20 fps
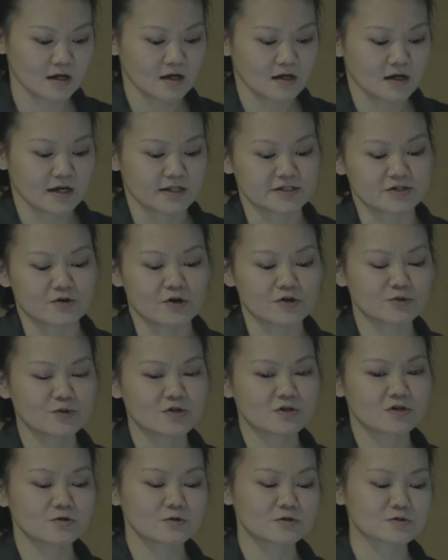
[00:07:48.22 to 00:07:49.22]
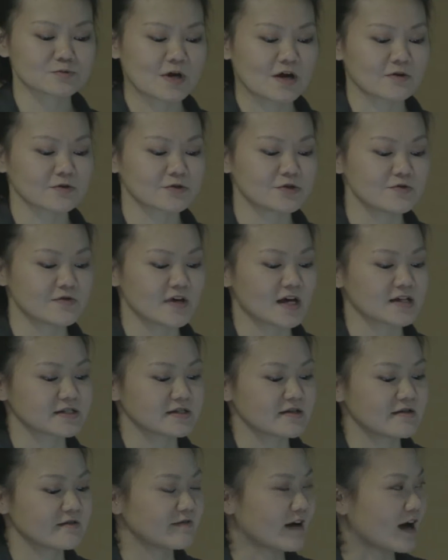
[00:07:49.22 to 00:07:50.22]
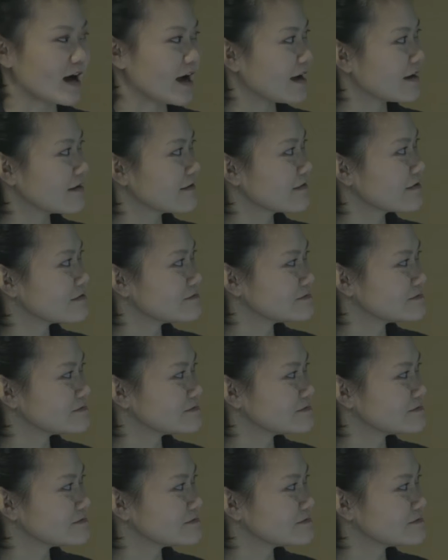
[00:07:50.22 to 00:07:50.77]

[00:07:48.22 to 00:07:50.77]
And so Arduino was around 2005.